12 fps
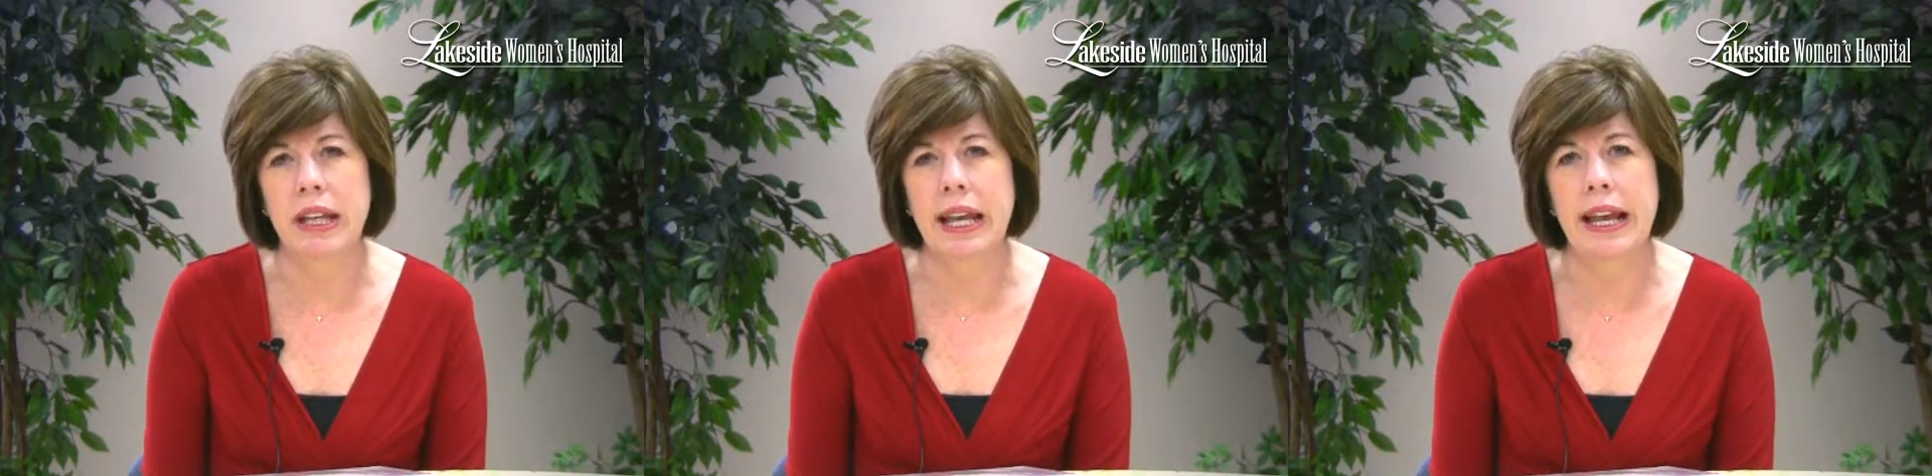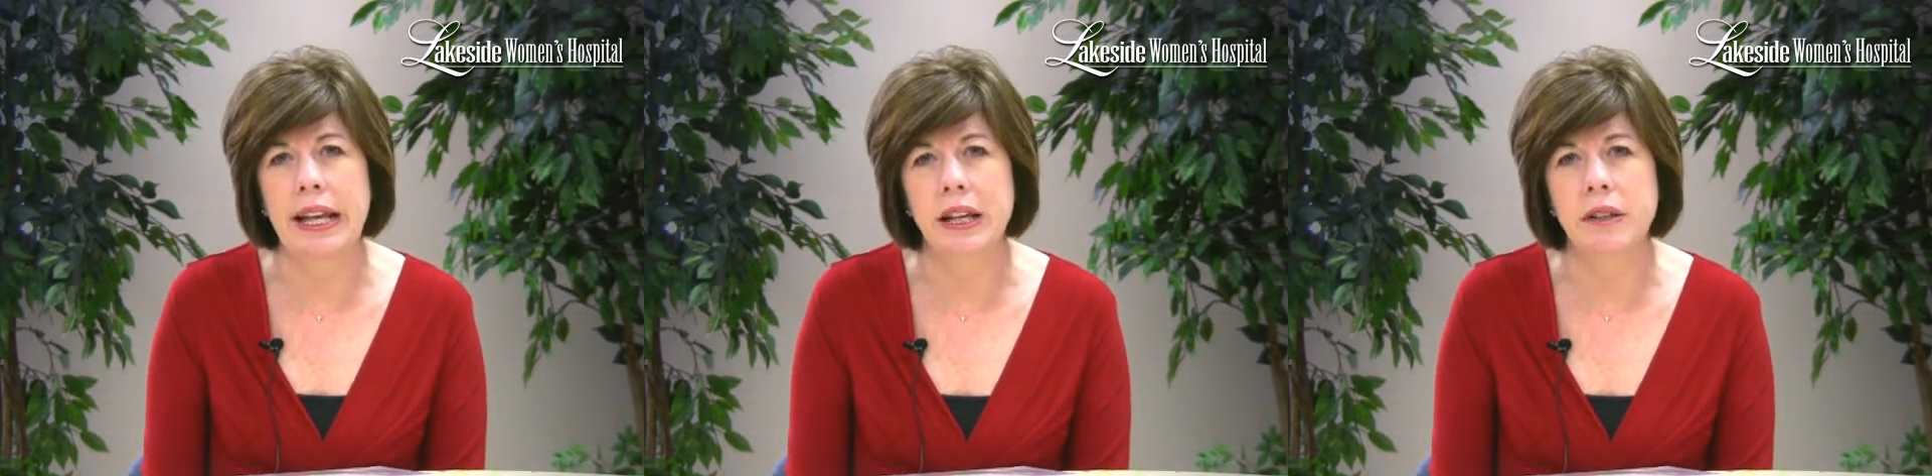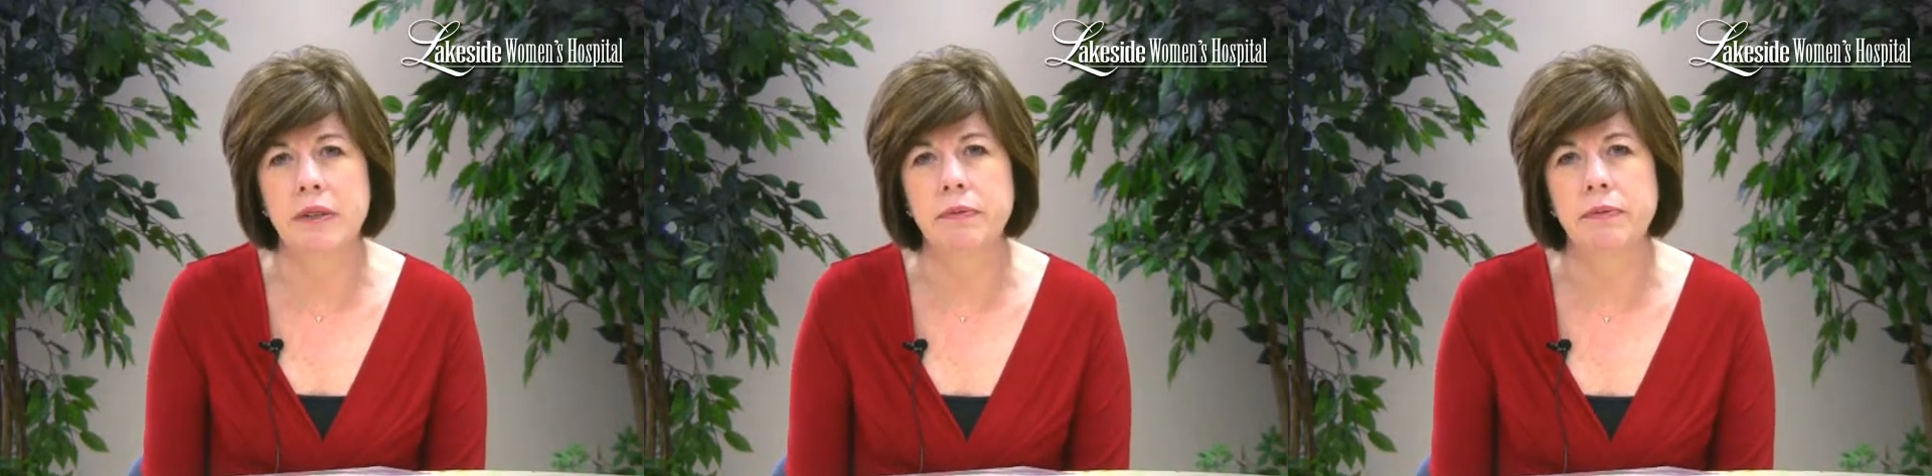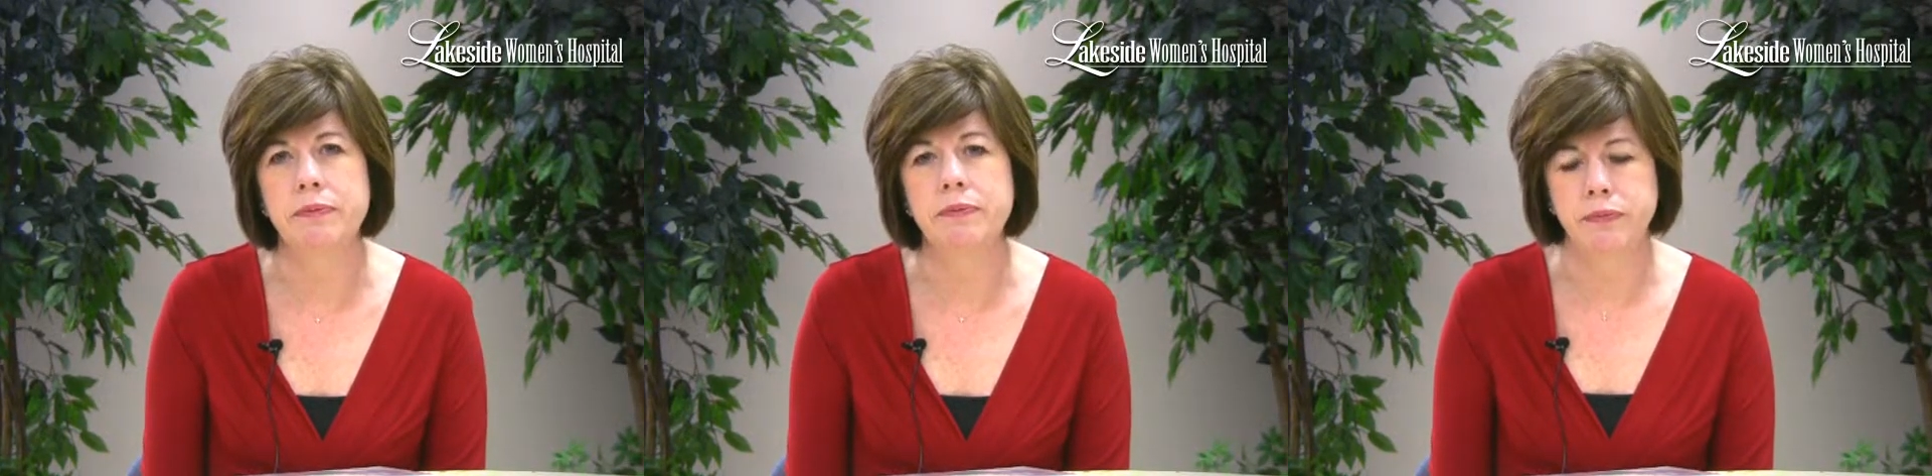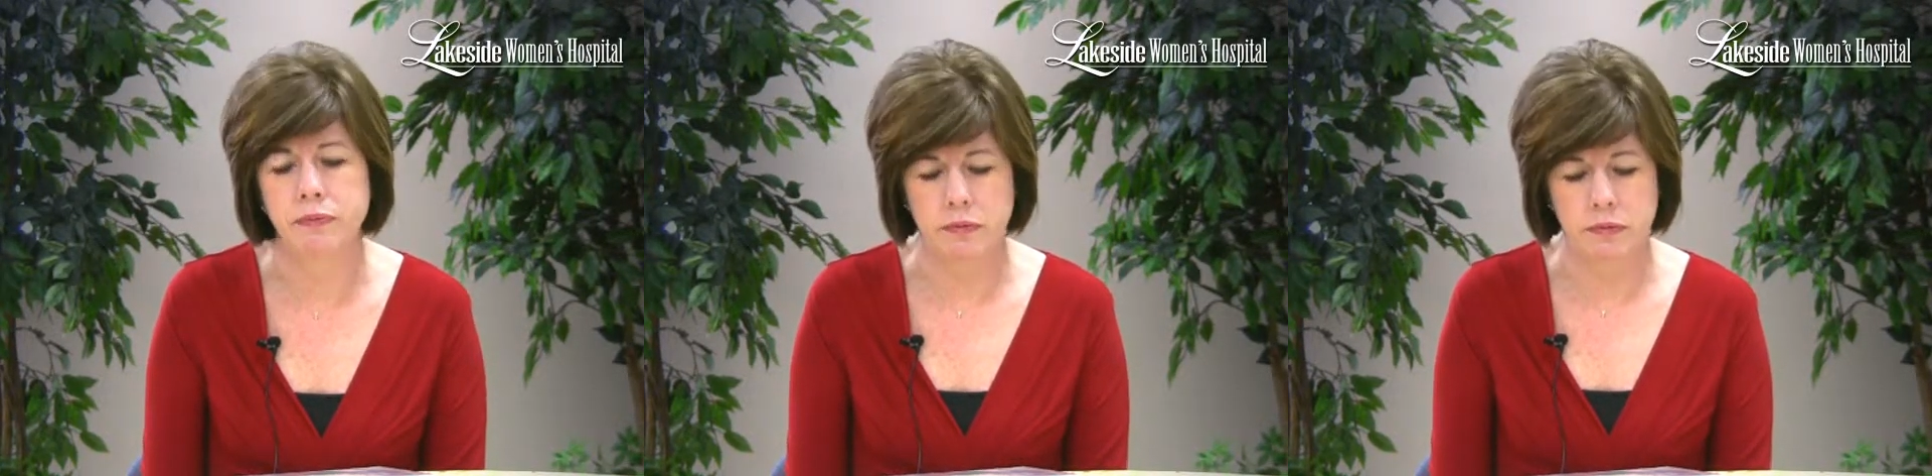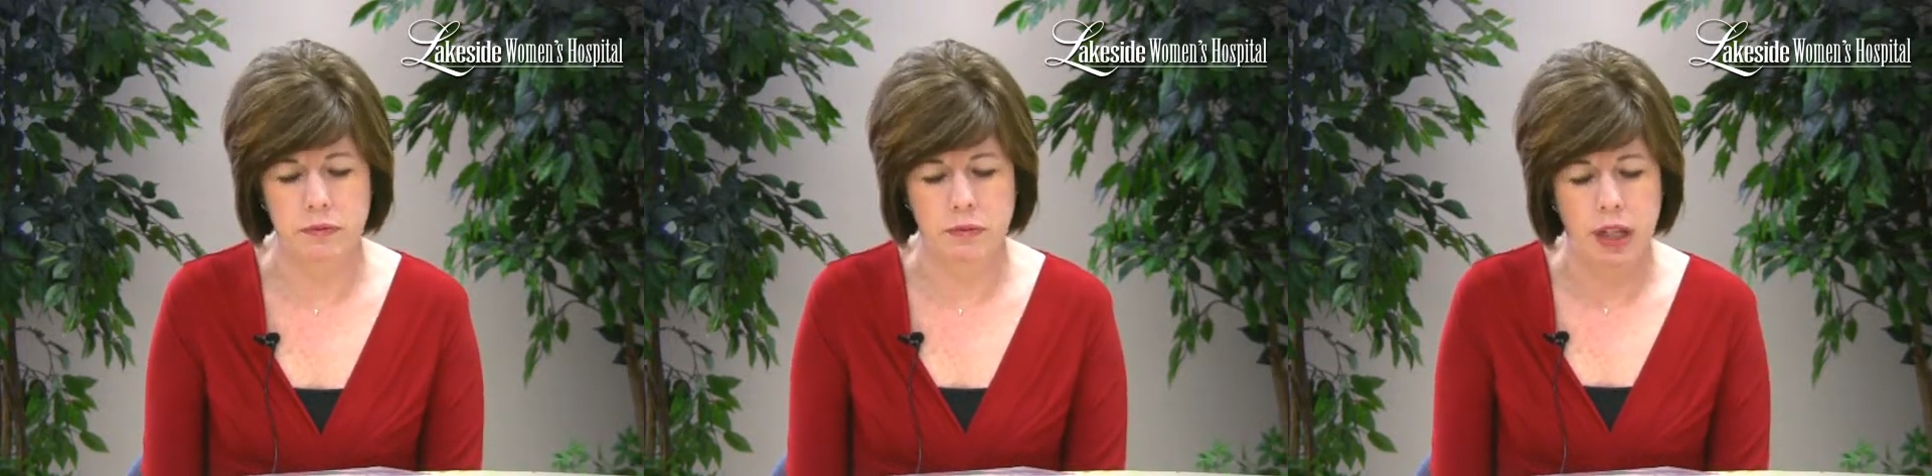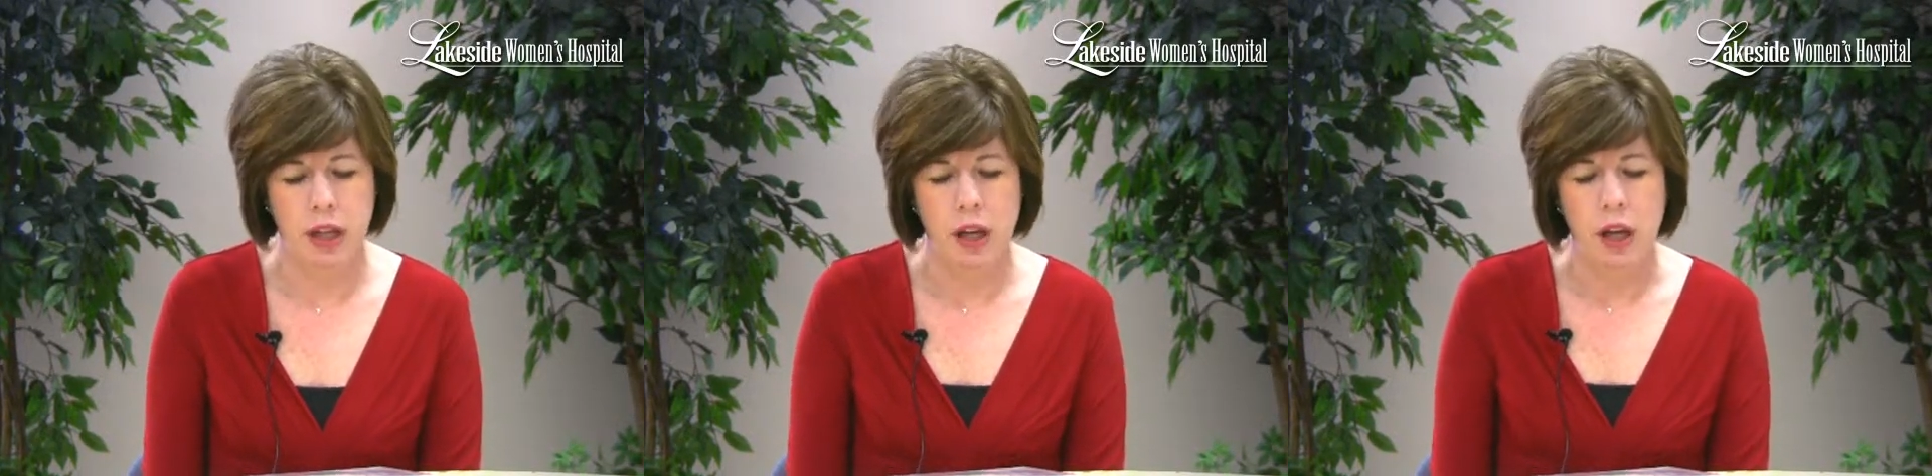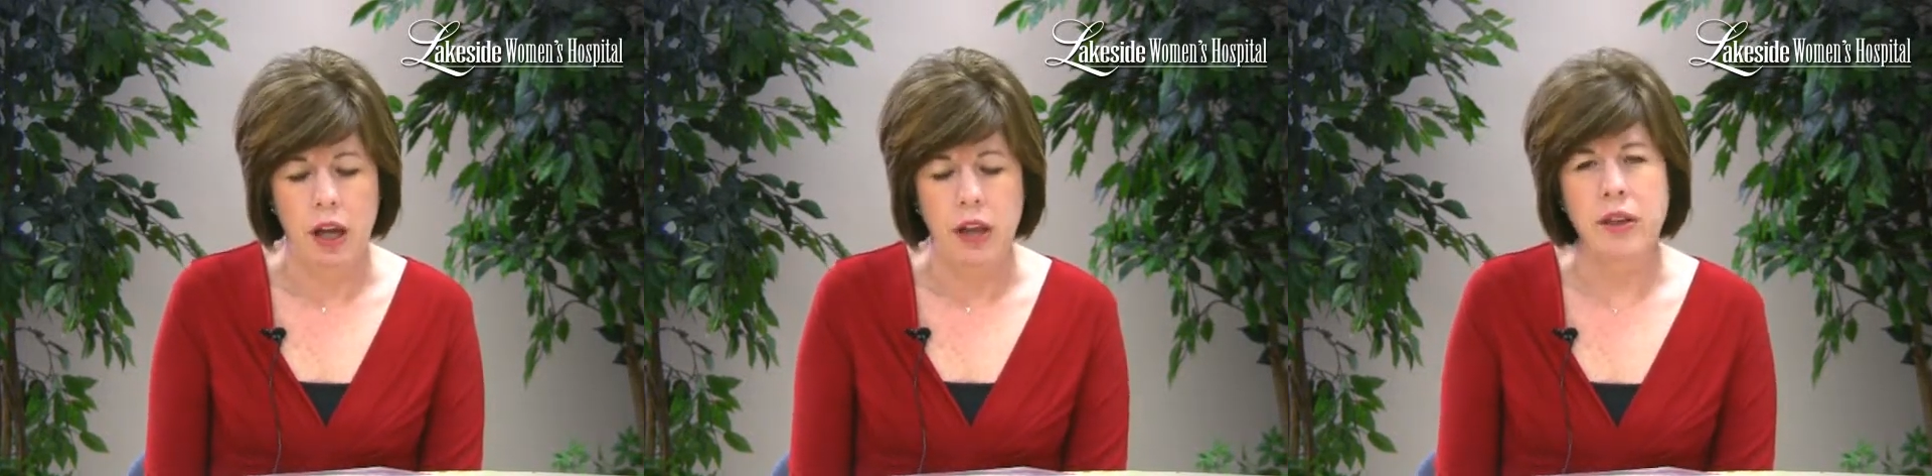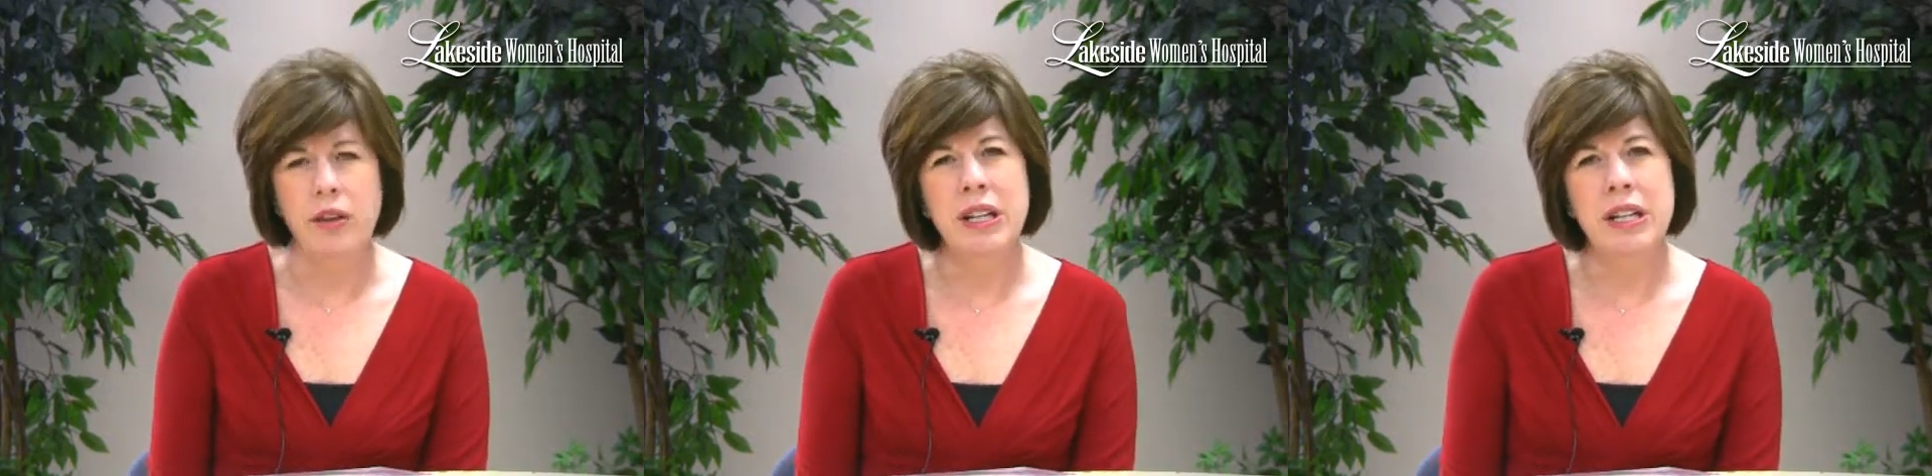can. There